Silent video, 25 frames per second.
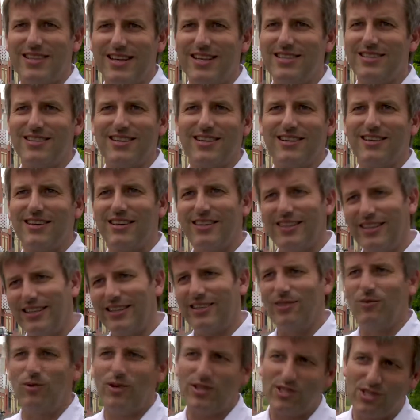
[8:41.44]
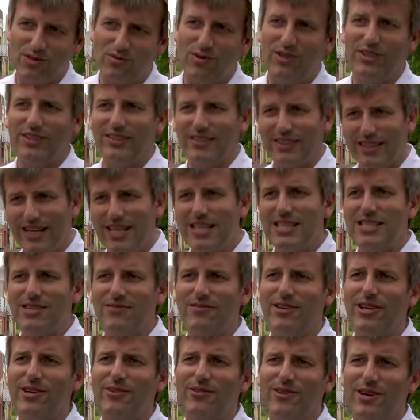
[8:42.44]
is a little one-to-one
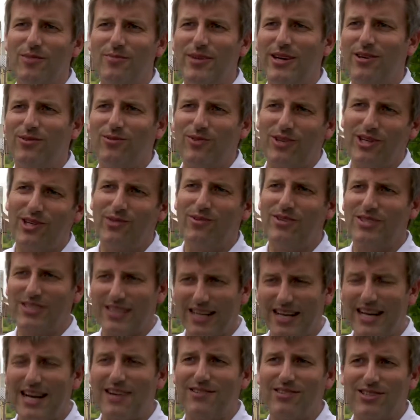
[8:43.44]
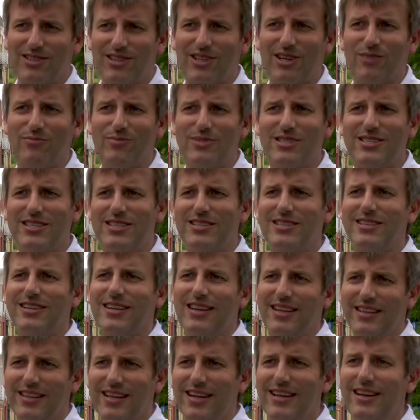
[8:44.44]
interview about what you want to get out of the competition,
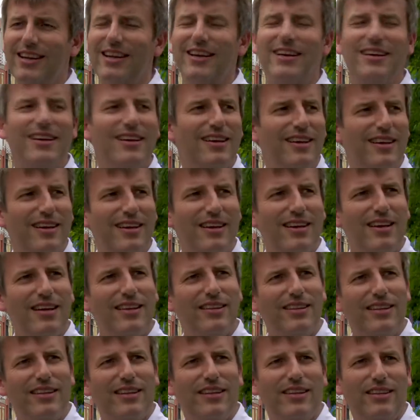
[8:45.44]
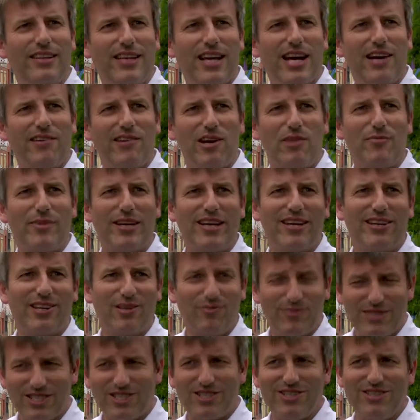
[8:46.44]
and then the RIBA
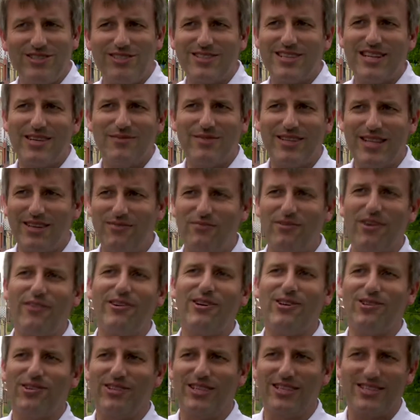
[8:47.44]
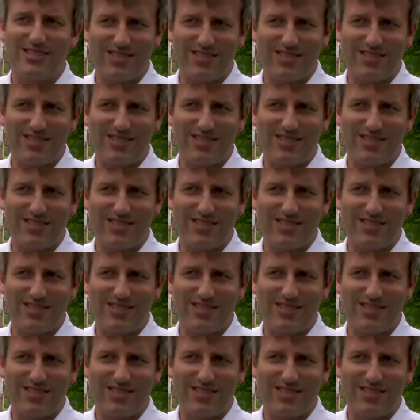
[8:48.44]
competitions team are then very good at